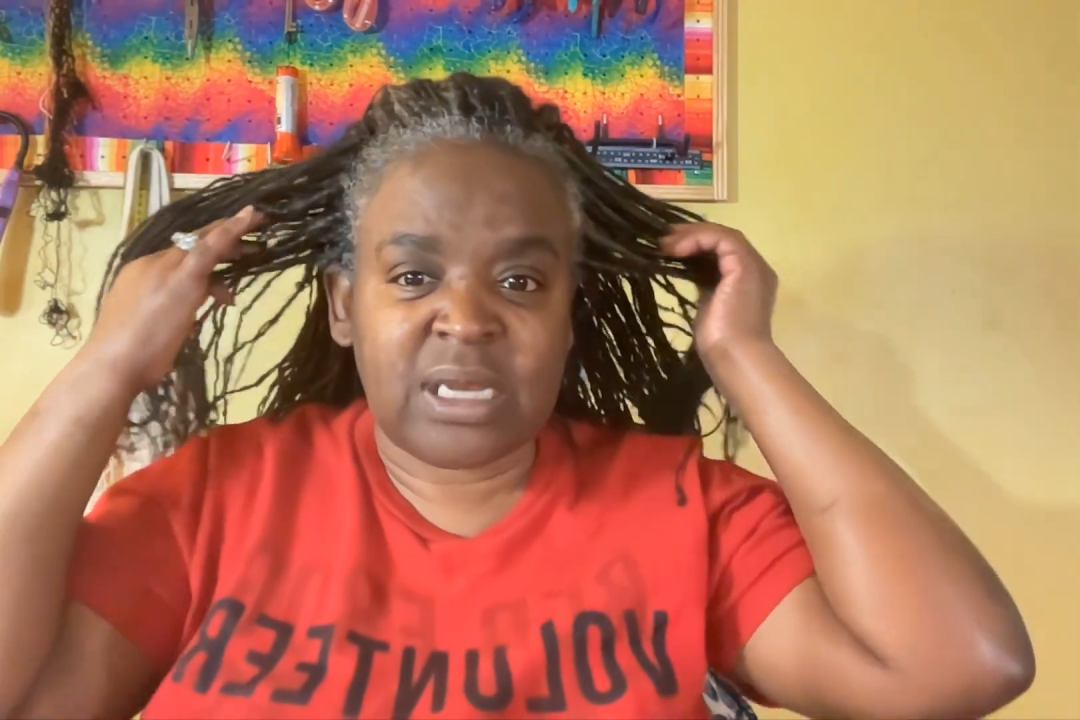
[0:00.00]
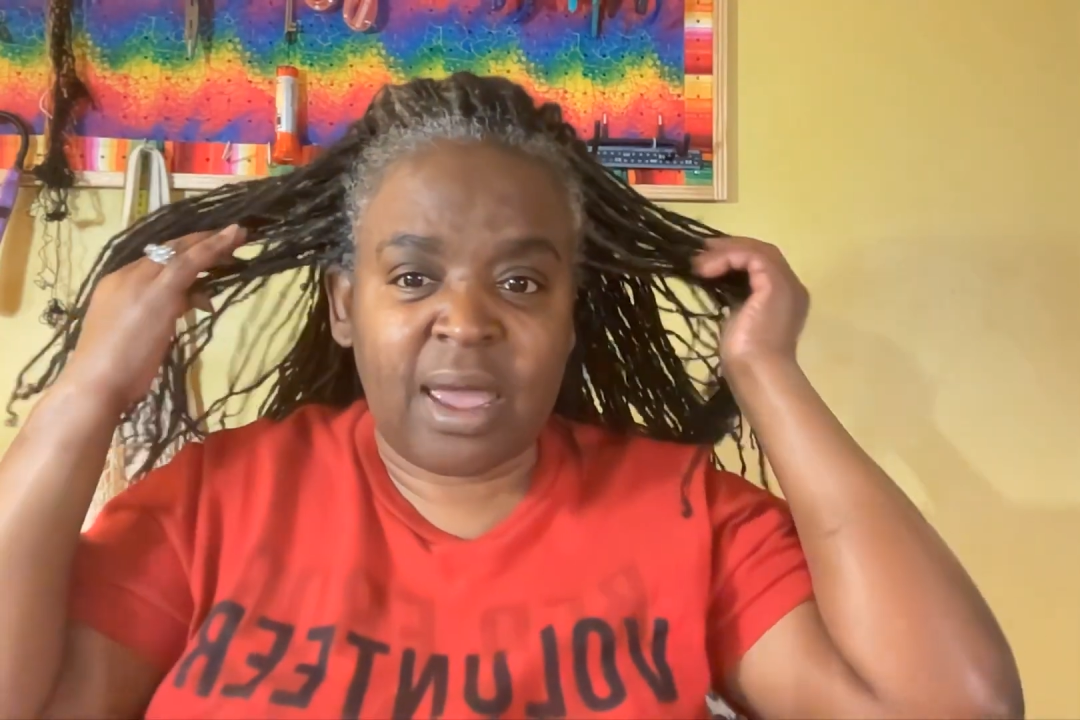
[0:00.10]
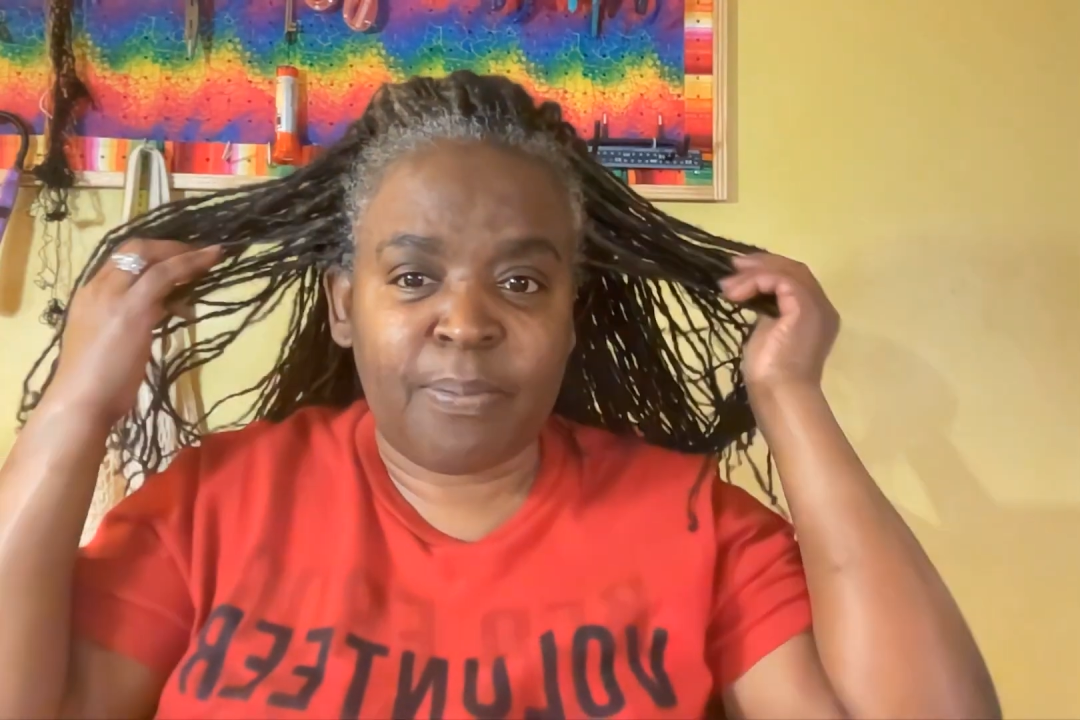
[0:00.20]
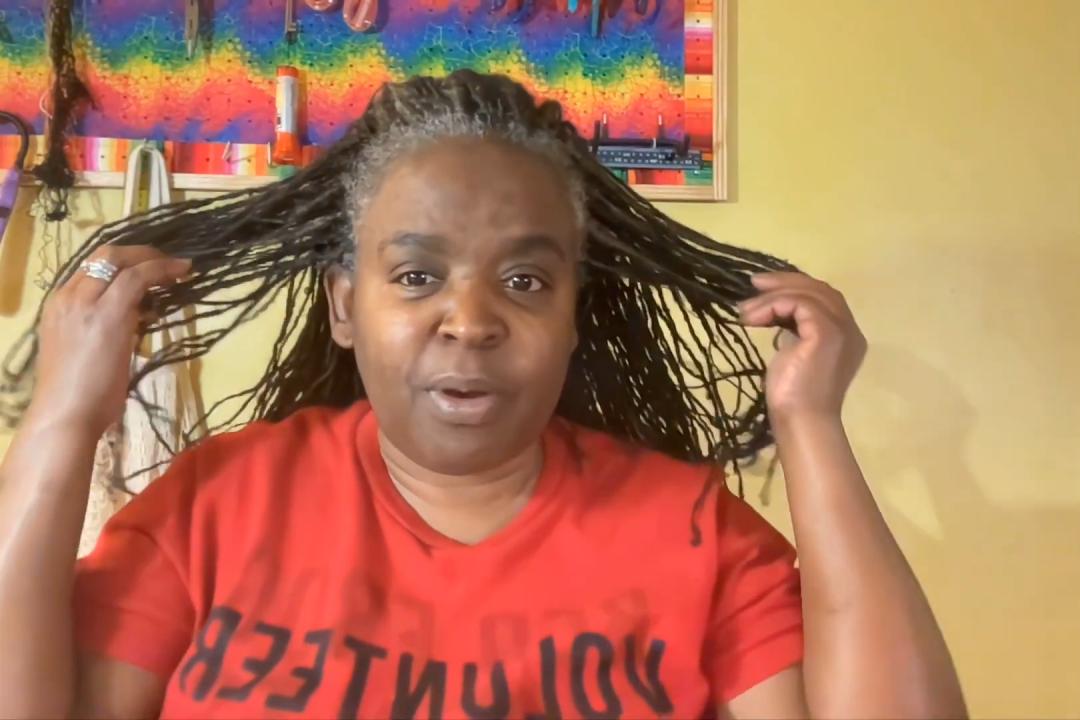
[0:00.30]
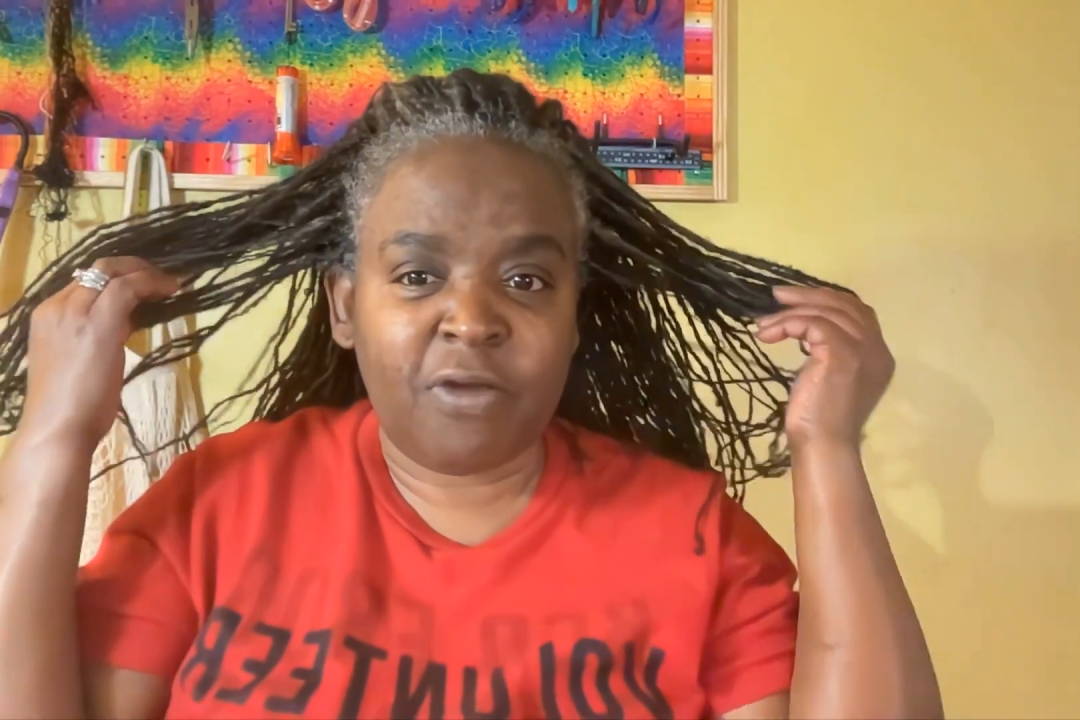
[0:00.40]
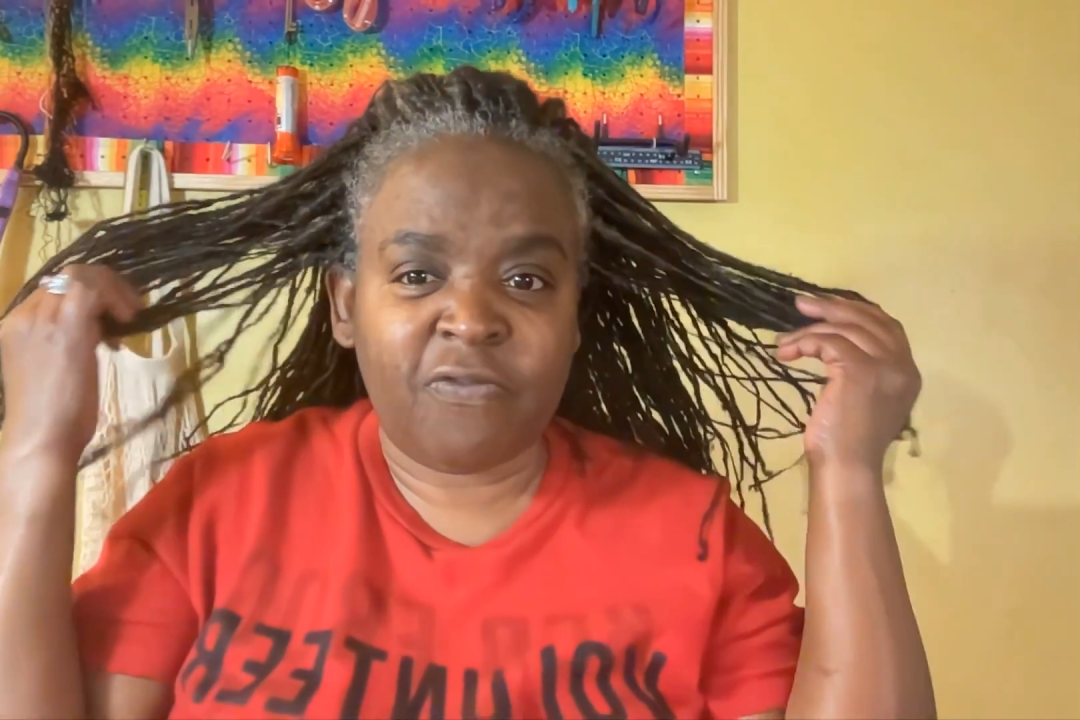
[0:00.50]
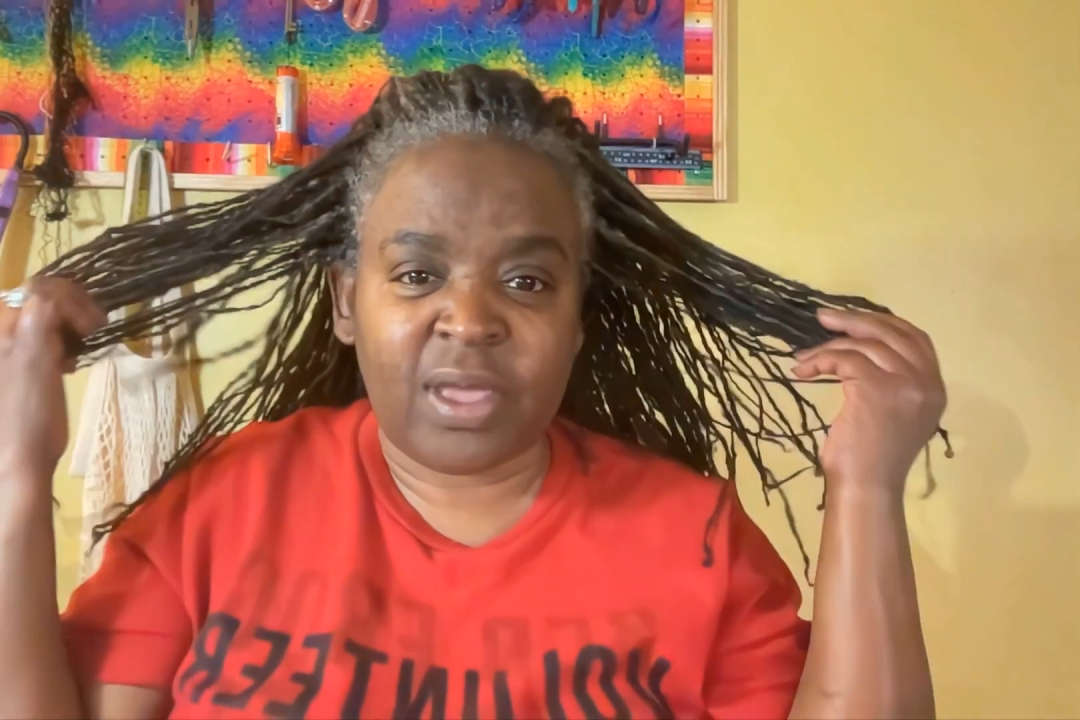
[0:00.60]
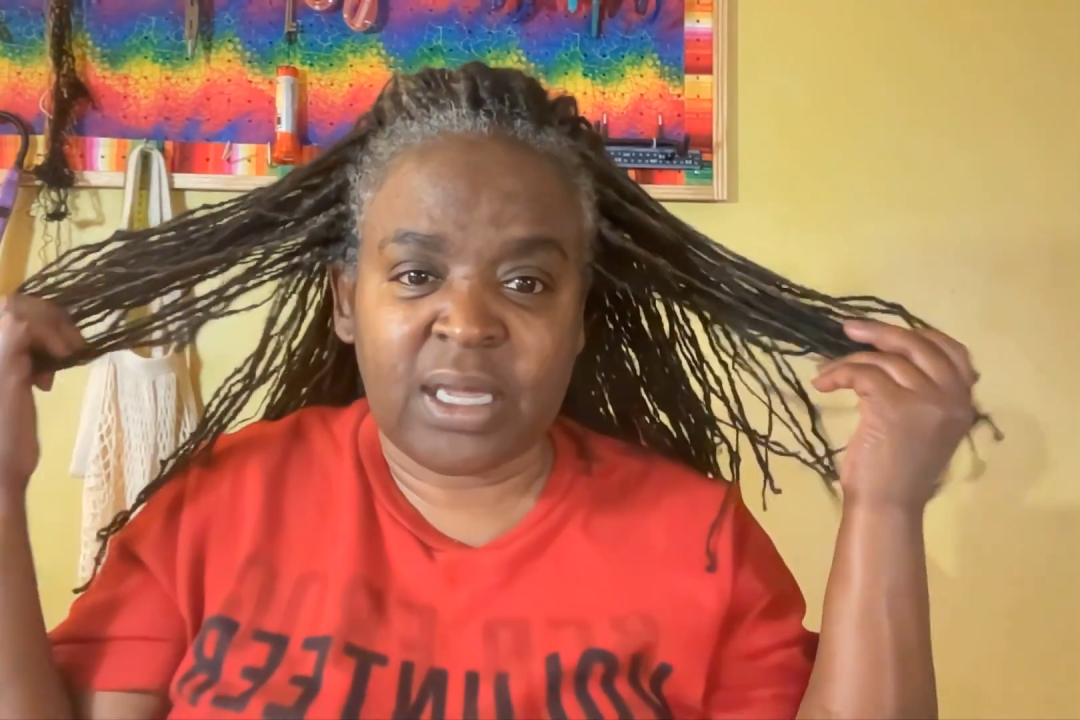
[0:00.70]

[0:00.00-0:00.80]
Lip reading: not perfect.